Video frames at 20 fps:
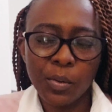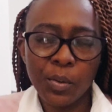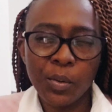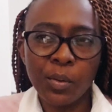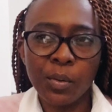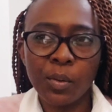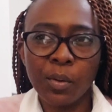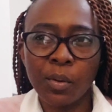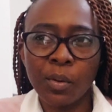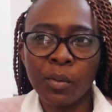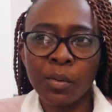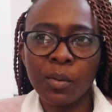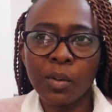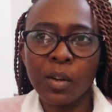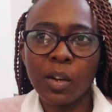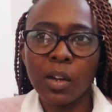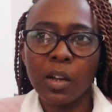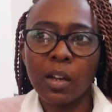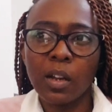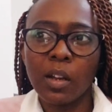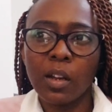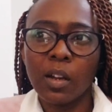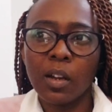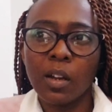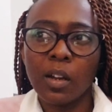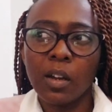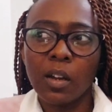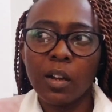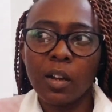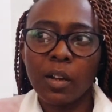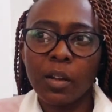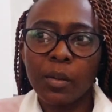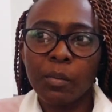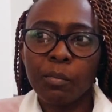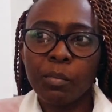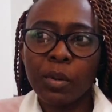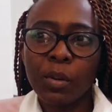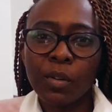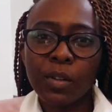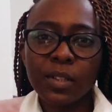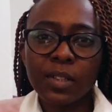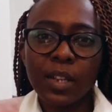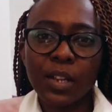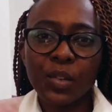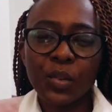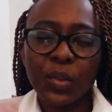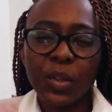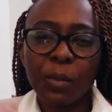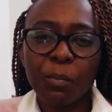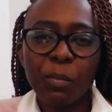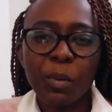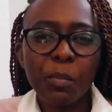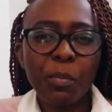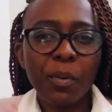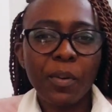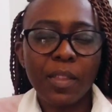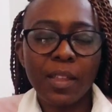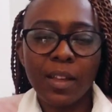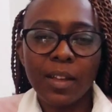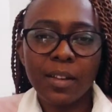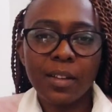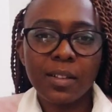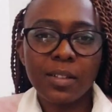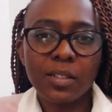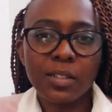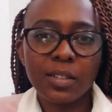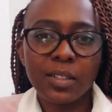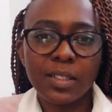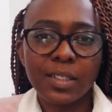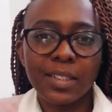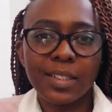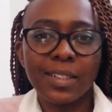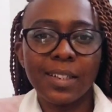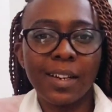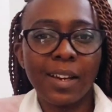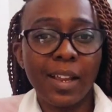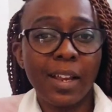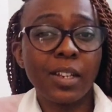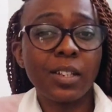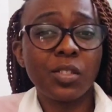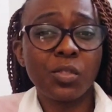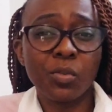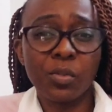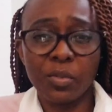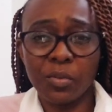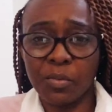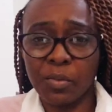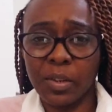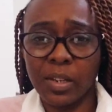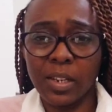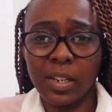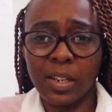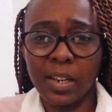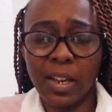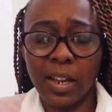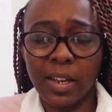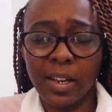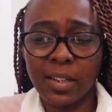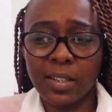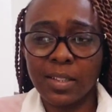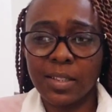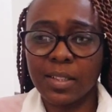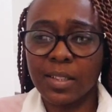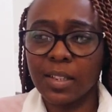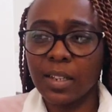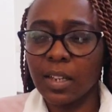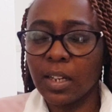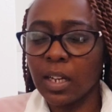You know, because like to the people that she liked, she was really nice.